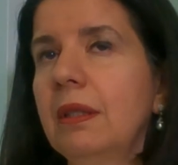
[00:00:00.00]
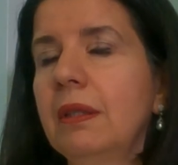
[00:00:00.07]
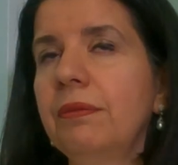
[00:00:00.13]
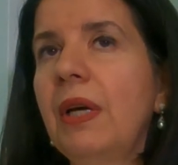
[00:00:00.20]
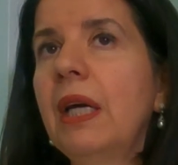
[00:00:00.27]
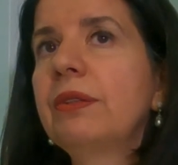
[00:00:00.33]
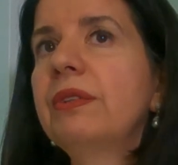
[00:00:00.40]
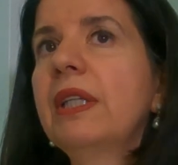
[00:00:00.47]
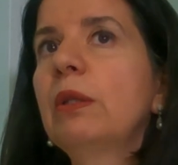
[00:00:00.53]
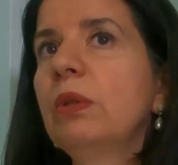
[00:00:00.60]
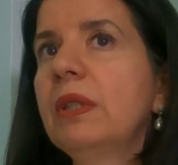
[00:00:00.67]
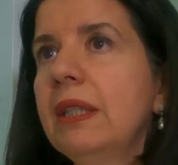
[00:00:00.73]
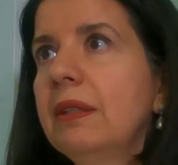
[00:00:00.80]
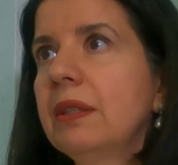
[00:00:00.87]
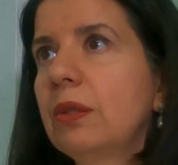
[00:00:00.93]
at regular
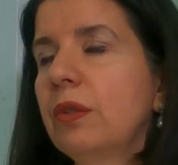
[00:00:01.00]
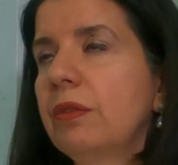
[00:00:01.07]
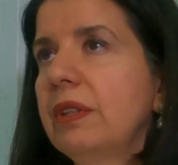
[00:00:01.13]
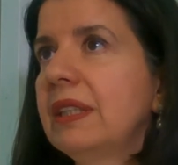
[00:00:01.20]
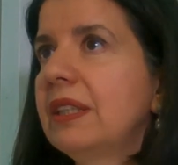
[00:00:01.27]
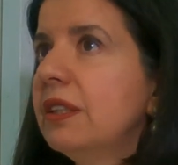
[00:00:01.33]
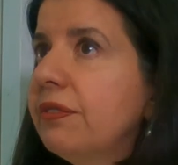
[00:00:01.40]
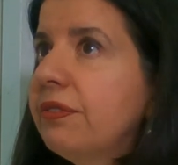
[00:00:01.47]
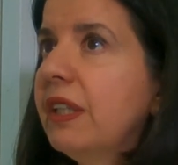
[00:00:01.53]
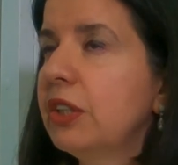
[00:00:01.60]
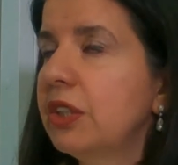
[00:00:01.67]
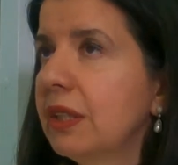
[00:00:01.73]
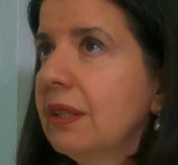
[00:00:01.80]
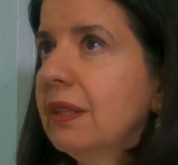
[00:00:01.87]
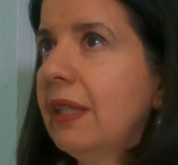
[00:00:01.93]
intervals,
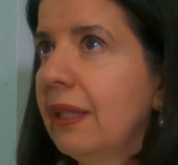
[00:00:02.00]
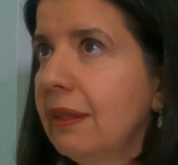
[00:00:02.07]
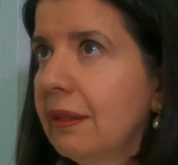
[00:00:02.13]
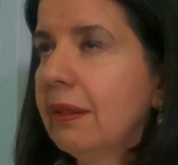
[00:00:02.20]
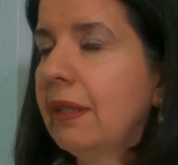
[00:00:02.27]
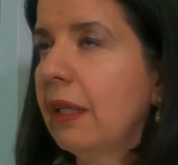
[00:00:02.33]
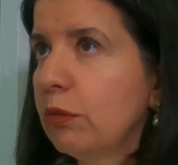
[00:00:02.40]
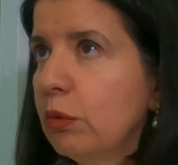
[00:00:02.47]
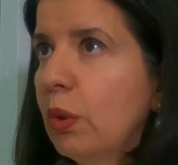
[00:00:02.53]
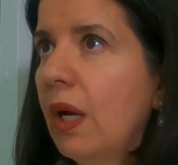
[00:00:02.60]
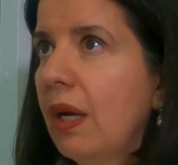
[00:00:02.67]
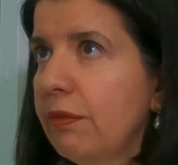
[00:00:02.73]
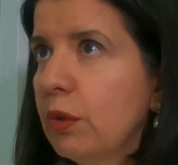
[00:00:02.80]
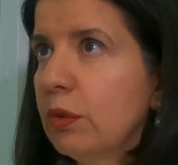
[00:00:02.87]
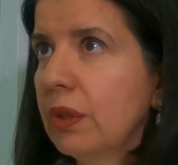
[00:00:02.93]
refreshing the data that you
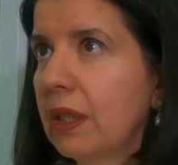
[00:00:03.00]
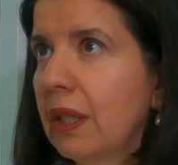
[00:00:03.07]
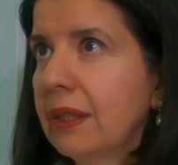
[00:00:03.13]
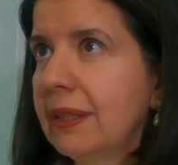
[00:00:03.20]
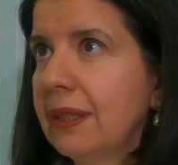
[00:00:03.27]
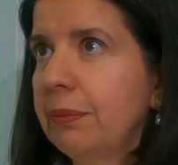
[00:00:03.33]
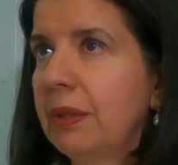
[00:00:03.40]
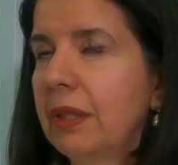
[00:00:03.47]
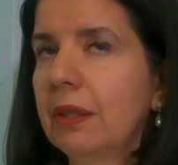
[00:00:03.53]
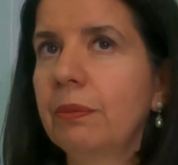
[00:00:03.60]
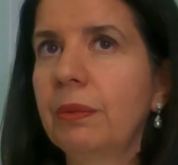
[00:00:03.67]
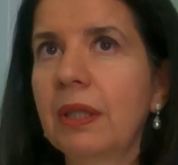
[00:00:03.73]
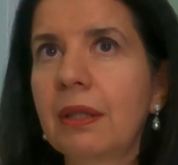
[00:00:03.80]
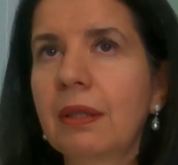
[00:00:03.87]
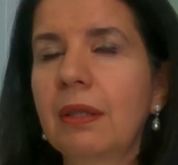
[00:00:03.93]
have on the customer
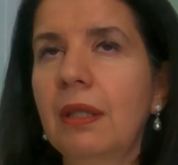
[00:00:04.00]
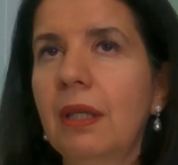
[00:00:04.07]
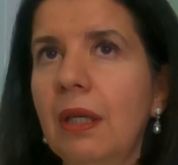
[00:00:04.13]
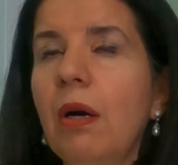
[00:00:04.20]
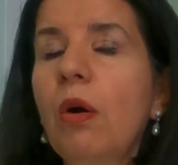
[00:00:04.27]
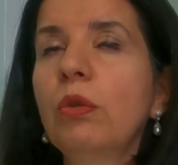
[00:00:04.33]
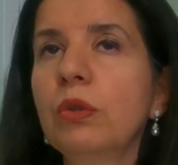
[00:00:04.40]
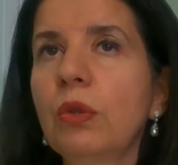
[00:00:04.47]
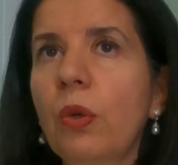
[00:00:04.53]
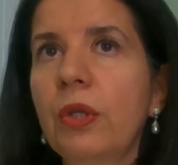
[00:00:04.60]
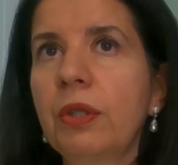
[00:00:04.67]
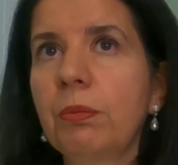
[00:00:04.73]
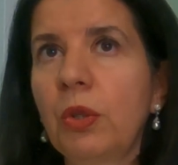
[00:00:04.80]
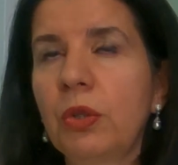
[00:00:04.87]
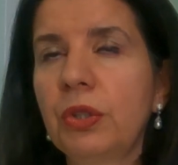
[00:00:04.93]
with
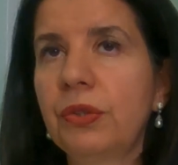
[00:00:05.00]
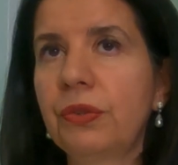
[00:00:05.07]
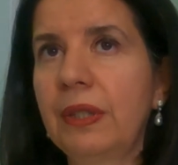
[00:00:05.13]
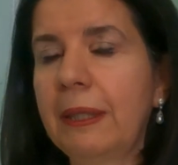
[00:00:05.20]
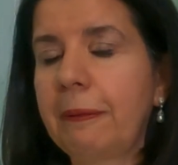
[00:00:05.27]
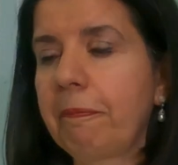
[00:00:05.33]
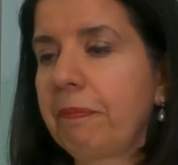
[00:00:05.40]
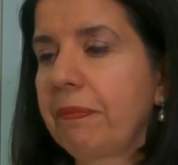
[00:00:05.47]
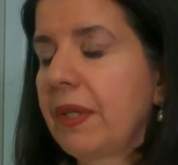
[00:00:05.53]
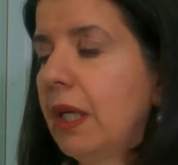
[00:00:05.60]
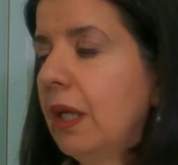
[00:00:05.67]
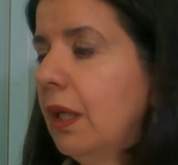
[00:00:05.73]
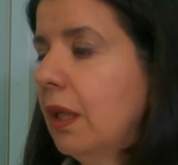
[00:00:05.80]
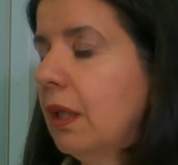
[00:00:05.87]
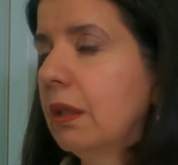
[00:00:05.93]
ongoing monitoring.
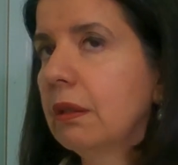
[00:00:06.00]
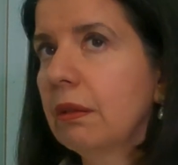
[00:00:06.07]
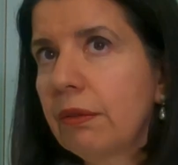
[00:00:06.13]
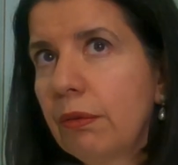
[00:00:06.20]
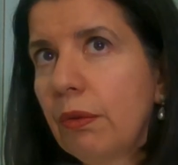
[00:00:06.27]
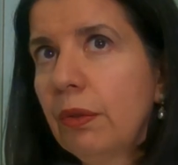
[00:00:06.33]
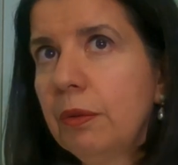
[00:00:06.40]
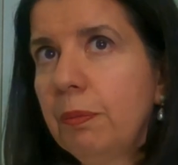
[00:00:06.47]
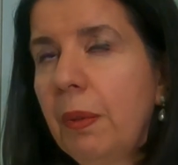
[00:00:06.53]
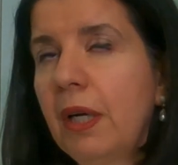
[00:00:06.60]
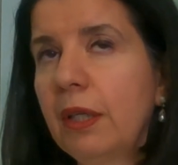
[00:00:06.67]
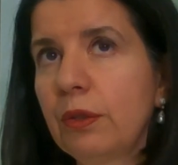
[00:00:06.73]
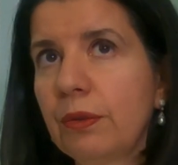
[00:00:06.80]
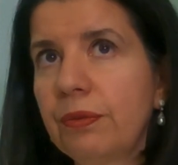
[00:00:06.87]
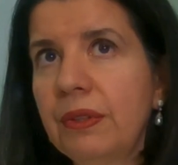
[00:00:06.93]
The third
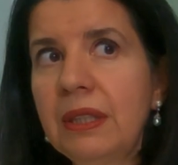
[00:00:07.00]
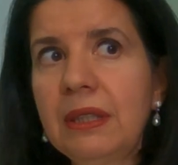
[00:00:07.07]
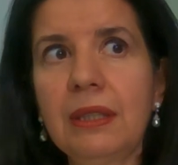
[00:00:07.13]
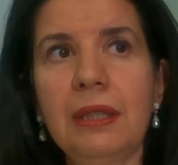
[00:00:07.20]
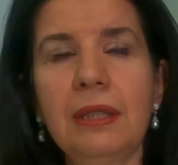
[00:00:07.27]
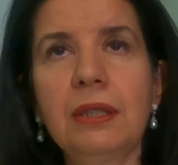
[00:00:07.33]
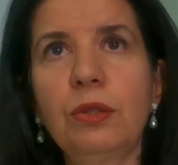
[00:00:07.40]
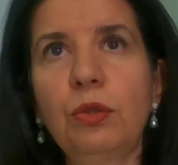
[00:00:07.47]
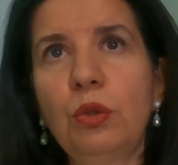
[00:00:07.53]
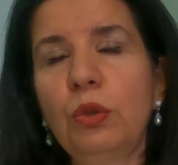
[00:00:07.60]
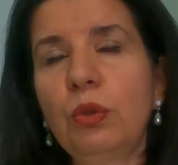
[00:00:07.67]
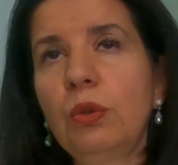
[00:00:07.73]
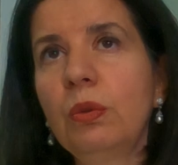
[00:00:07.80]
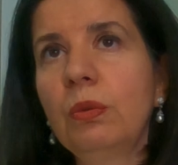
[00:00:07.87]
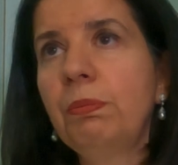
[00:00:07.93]
part of it is
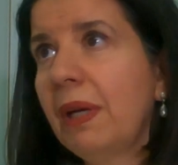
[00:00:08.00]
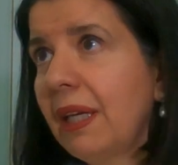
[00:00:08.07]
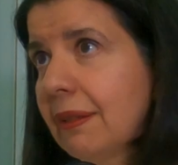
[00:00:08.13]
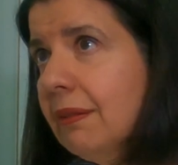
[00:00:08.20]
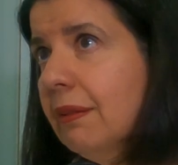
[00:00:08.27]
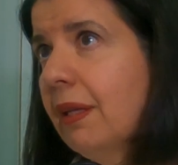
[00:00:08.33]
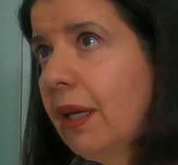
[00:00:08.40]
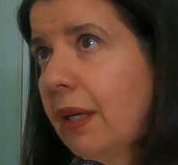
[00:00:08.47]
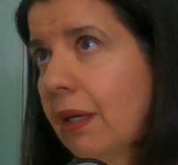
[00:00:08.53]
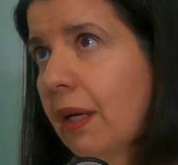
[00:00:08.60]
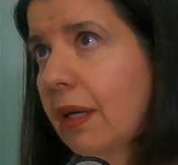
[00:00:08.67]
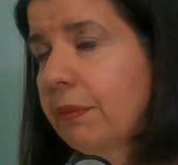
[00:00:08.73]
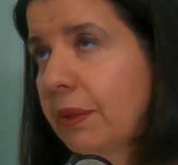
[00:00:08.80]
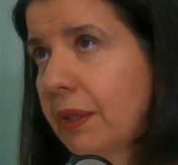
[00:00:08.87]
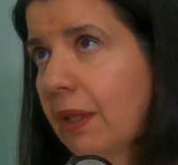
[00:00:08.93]
to battle
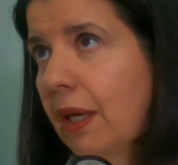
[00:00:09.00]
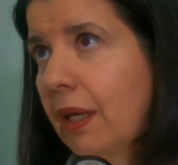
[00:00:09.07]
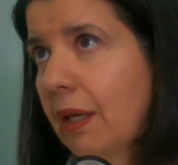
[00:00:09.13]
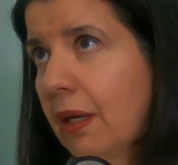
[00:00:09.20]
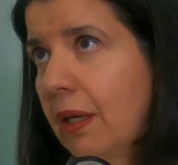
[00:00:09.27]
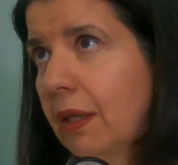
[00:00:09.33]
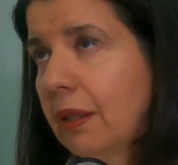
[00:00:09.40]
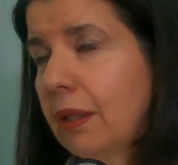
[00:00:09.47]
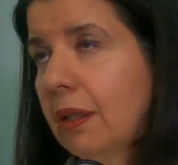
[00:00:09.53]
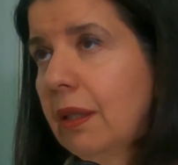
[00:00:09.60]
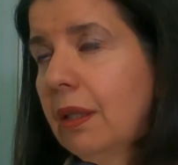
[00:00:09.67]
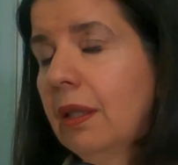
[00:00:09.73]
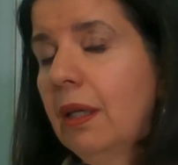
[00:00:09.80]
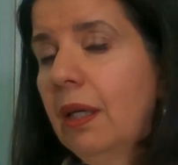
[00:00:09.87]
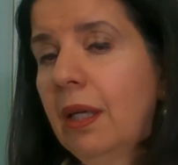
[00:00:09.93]
AI with AI.
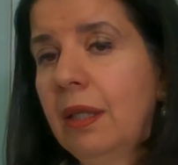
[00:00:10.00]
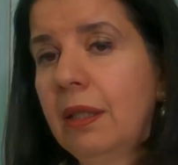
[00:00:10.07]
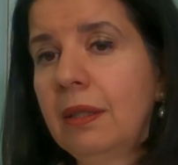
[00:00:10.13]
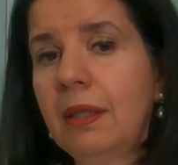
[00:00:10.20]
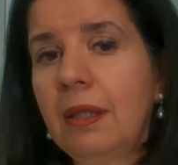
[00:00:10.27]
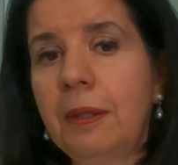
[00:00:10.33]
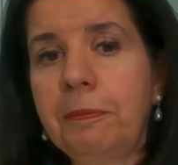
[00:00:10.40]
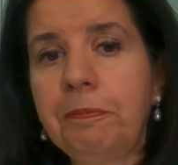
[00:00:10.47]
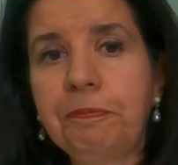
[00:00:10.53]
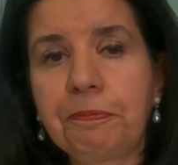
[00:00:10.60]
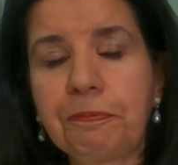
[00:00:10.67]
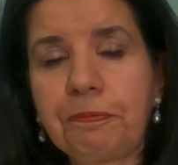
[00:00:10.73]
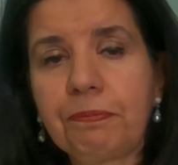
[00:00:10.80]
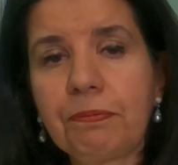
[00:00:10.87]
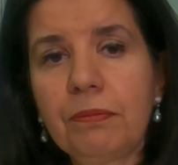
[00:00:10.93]
And
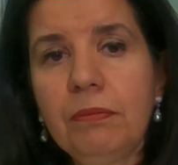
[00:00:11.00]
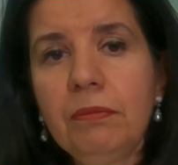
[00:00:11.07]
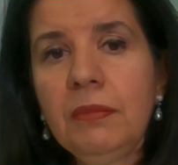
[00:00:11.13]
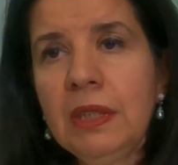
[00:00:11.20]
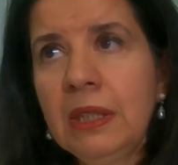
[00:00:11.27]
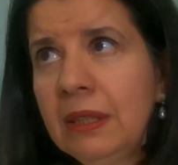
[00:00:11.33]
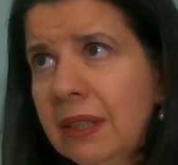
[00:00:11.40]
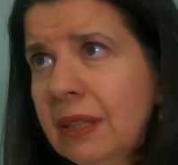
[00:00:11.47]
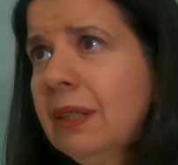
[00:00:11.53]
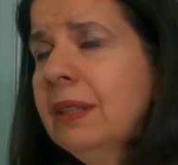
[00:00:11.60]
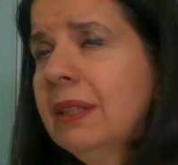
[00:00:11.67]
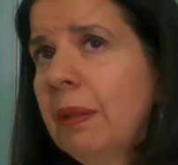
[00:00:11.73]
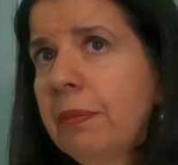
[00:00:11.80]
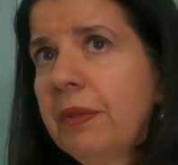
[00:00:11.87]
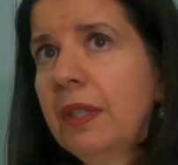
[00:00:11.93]
this is
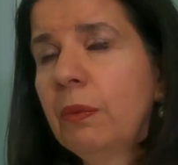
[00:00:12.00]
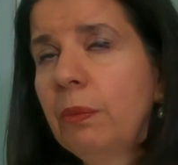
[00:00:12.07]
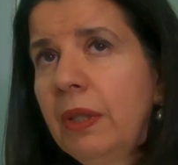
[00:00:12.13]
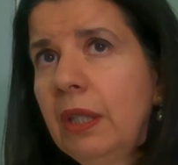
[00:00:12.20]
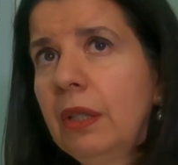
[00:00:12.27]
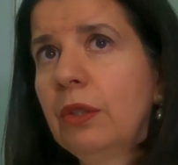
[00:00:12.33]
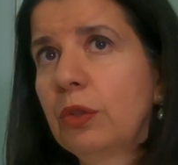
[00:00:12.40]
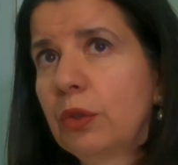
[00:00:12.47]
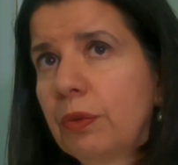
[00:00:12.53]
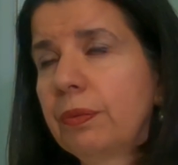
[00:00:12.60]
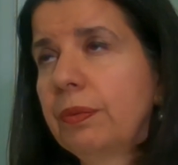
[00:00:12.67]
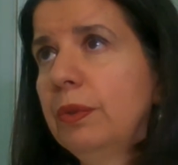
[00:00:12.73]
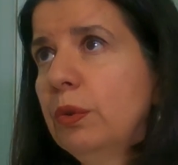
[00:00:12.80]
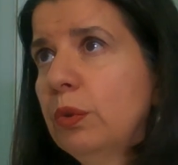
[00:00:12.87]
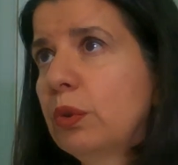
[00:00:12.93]
something we sort of
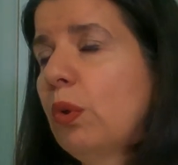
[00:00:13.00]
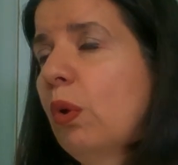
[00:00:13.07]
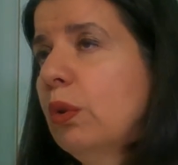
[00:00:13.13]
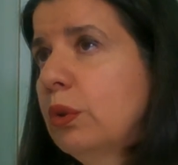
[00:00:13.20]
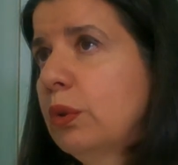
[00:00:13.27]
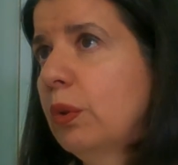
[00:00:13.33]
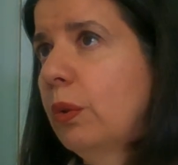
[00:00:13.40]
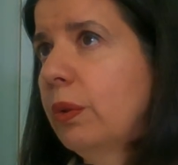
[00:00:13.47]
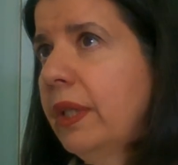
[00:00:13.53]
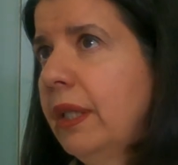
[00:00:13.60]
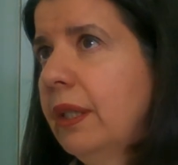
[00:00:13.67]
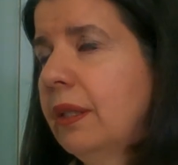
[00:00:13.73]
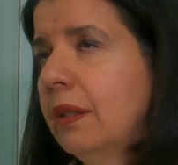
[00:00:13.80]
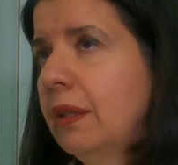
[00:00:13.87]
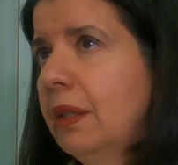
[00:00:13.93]
use also
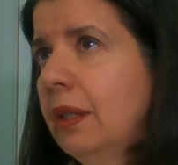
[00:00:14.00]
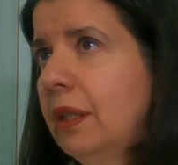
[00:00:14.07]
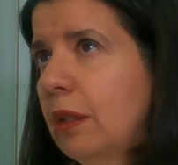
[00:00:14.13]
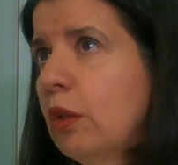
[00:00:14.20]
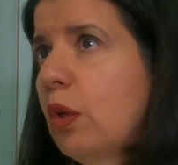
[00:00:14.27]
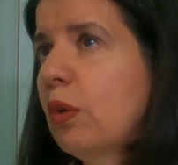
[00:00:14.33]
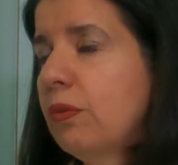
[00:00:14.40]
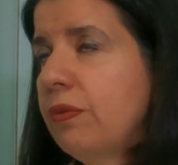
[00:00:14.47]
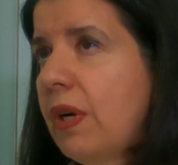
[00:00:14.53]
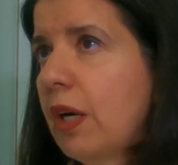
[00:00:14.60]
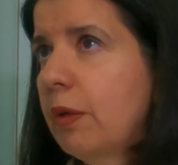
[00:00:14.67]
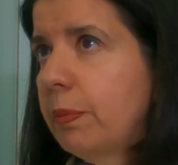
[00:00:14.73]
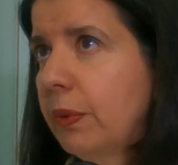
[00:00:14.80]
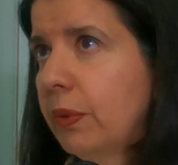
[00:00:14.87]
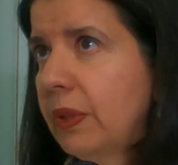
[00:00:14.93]
in a lot of our
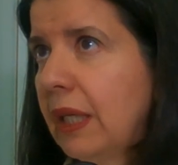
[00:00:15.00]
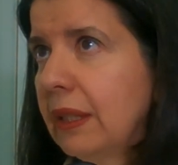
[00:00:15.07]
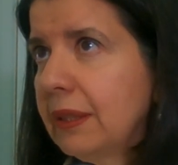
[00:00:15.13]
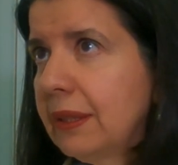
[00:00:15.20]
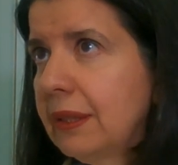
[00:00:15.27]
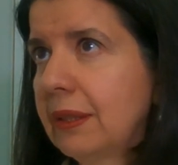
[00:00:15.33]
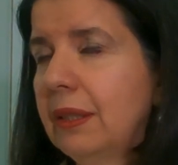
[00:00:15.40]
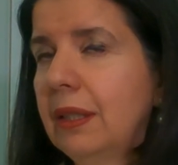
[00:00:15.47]
products.